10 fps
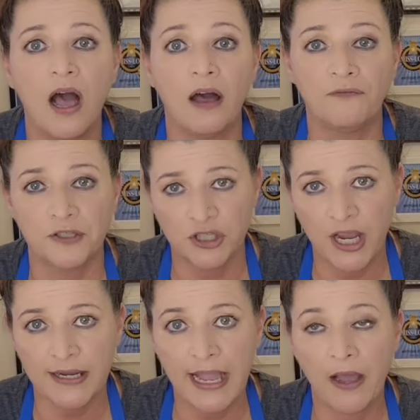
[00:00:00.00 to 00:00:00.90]
uh, for
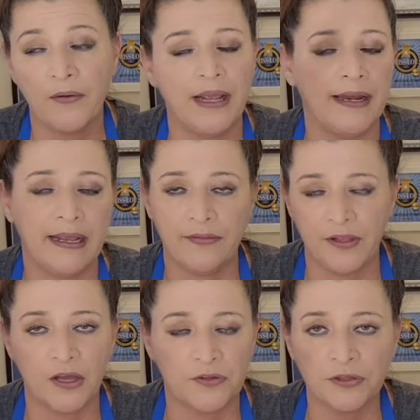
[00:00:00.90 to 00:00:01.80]
checkout and
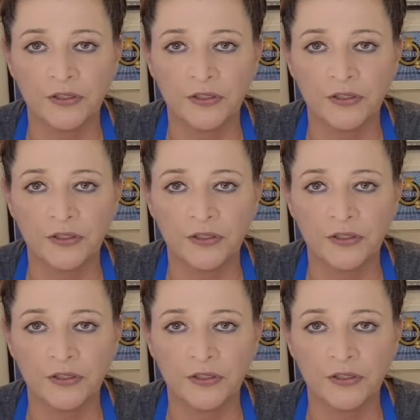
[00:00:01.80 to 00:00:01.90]
any other